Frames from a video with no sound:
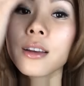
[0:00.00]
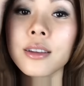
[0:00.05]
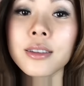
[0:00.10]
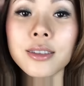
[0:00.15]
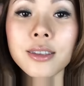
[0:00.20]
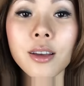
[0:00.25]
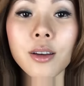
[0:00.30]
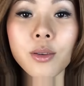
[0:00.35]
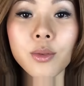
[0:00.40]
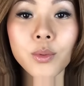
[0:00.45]

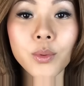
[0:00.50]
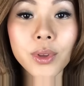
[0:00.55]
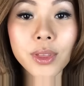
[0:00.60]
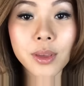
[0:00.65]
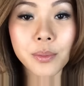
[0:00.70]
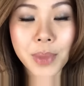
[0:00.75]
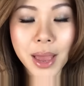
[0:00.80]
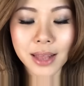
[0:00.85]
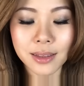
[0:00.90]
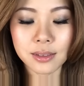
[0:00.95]
So with
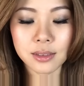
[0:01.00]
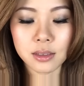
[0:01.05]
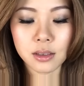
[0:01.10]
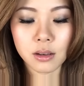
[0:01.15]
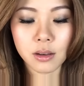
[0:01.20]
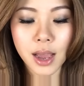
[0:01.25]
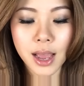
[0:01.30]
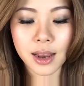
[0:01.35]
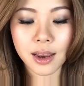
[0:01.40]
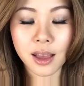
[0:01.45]
the
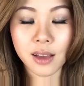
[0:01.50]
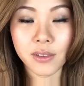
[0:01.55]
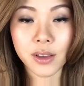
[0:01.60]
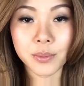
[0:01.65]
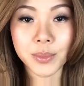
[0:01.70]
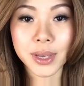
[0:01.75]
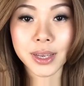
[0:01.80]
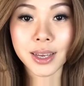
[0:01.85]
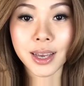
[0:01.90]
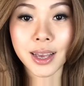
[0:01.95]
pencil, I love
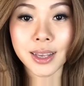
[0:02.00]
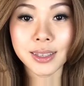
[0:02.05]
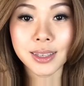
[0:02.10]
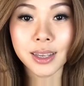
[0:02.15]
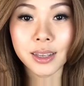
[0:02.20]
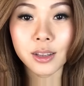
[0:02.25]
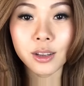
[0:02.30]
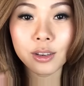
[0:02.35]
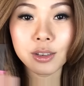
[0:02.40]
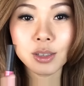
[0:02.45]
it because
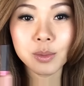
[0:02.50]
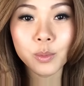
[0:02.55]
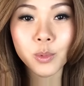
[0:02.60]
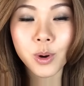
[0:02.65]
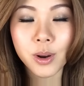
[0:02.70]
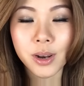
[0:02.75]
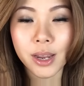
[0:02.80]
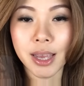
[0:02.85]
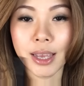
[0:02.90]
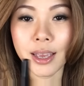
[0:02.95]
it looks
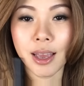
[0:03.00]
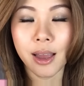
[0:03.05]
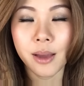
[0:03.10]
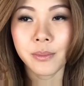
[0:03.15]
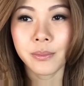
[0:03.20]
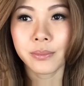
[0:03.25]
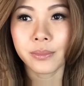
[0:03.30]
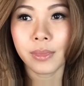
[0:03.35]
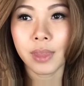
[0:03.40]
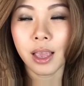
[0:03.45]
more like
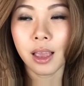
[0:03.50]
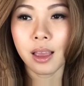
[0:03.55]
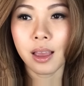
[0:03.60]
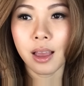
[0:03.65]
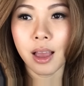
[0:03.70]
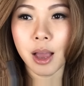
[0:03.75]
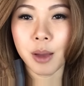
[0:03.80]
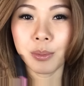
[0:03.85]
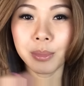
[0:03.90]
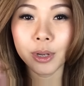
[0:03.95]

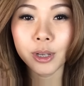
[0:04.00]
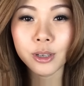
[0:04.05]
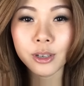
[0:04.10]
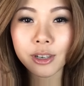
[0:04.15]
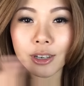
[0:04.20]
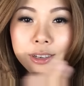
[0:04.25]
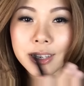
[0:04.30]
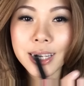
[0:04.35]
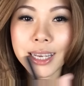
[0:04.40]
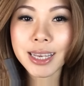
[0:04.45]
a
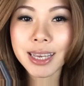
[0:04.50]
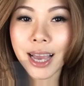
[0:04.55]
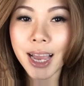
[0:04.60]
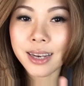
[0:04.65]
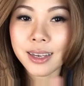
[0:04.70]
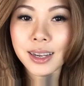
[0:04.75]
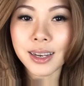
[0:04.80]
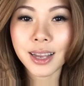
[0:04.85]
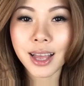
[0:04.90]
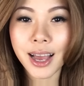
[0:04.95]
blurry
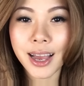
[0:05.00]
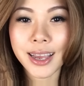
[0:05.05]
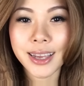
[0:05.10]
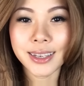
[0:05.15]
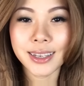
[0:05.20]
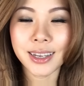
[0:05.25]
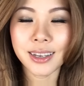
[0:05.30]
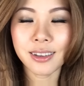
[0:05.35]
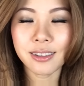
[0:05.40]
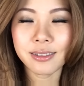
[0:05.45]
kind of line.
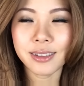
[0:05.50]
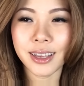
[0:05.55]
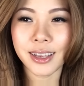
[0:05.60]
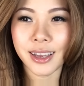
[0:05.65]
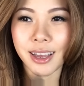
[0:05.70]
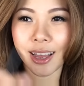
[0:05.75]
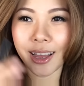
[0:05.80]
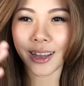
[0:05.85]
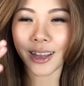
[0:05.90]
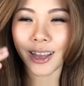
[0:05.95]
It looks like
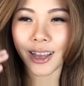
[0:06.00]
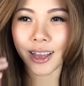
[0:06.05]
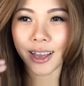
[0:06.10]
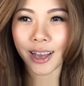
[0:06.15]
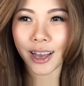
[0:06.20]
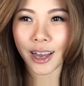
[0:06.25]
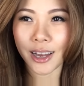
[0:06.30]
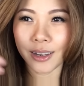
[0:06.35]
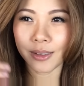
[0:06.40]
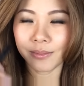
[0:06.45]

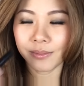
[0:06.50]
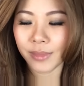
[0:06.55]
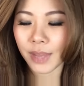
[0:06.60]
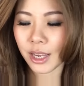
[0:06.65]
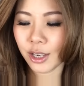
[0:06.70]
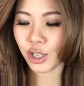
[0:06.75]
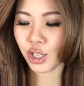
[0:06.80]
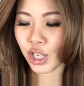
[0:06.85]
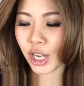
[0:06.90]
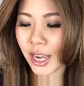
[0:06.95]

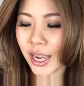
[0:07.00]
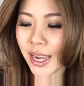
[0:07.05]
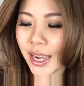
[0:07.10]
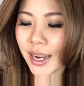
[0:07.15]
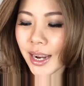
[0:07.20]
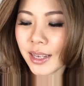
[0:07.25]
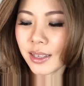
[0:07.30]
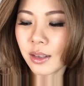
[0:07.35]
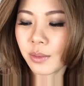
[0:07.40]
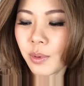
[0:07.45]
a shade
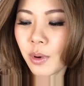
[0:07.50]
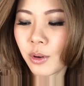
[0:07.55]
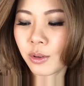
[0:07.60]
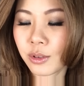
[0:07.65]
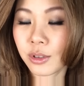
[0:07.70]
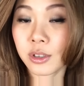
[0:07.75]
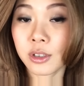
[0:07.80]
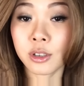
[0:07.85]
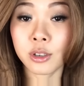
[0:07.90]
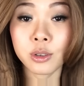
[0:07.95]
as
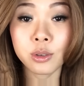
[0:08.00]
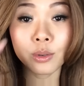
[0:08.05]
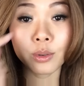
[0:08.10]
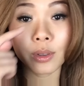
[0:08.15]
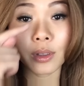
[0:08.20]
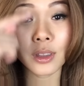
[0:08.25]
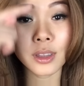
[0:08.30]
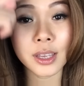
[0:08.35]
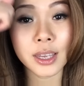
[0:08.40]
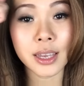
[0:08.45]
opposed to
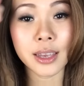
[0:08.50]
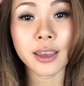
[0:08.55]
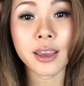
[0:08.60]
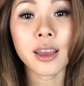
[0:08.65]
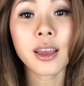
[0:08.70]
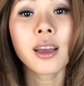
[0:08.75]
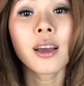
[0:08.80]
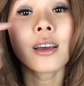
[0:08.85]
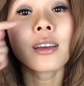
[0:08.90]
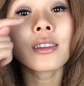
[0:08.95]
the
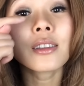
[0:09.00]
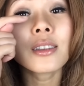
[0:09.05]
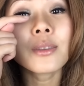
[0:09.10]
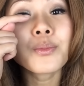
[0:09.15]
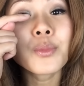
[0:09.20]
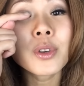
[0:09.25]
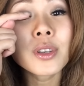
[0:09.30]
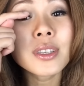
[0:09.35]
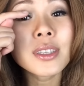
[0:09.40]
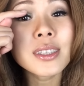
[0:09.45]

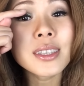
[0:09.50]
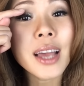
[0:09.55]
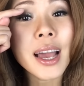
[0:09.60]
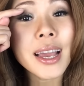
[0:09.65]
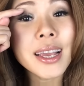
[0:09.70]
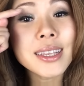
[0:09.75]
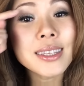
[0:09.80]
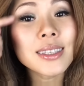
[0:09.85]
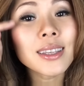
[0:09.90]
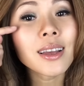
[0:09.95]

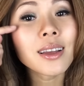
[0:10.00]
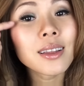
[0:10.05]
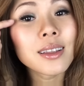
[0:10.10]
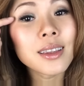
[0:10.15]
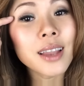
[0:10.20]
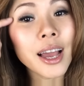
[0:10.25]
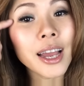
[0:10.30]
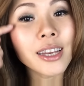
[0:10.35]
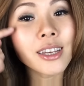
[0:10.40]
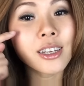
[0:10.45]
precise
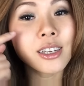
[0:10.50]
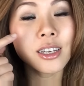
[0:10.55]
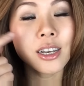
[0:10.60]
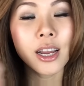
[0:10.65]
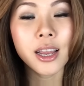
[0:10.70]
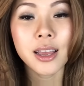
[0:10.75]
liner.